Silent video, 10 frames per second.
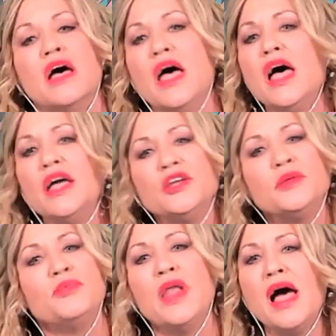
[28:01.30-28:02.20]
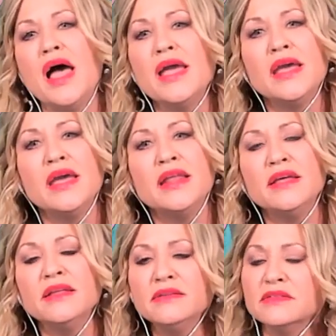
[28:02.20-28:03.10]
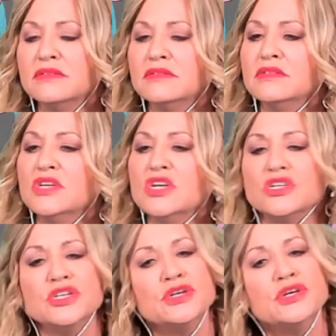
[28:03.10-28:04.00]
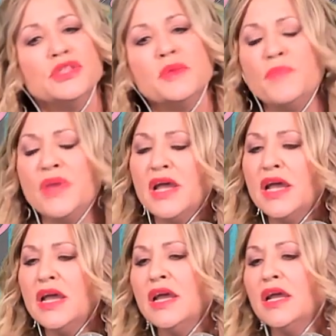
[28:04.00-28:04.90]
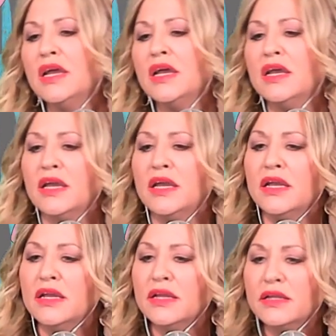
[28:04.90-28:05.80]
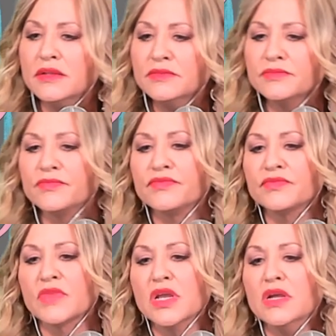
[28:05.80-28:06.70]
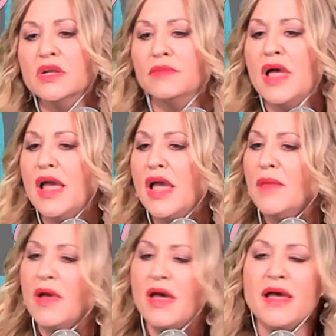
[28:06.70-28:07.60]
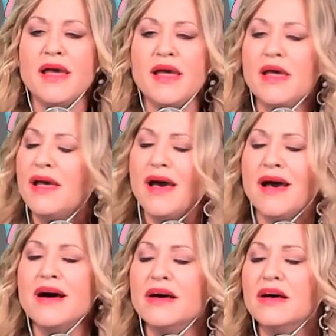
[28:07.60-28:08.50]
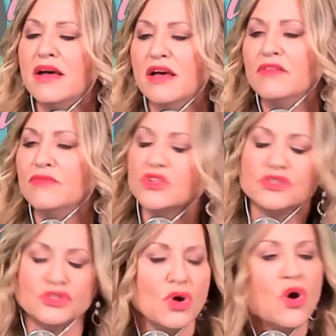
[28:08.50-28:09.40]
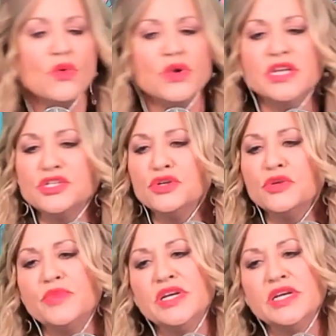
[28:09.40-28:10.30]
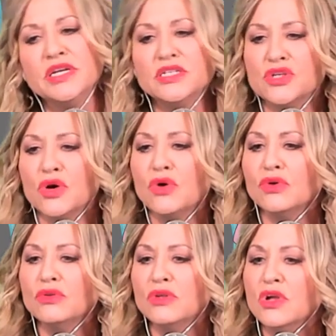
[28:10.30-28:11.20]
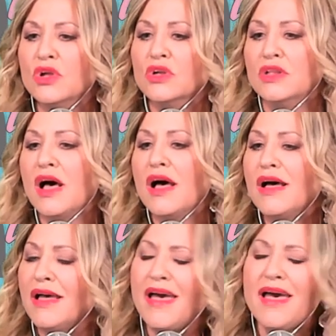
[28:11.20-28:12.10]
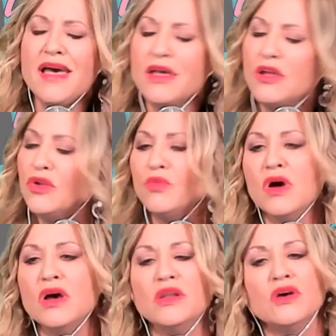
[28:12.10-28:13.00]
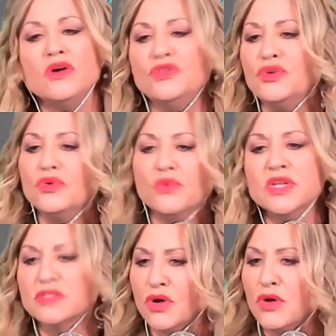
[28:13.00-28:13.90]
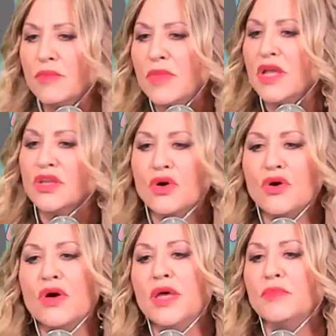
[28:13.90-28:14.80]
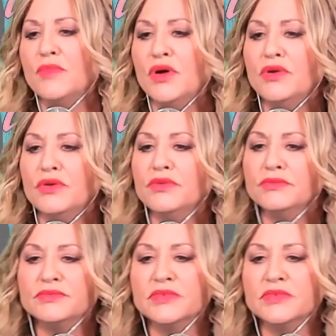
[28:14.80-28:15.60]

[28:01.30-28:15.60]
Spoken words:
and you played it to the beat. Maybe I had one story to be told. I had one on you, and it's gonna make your head burn.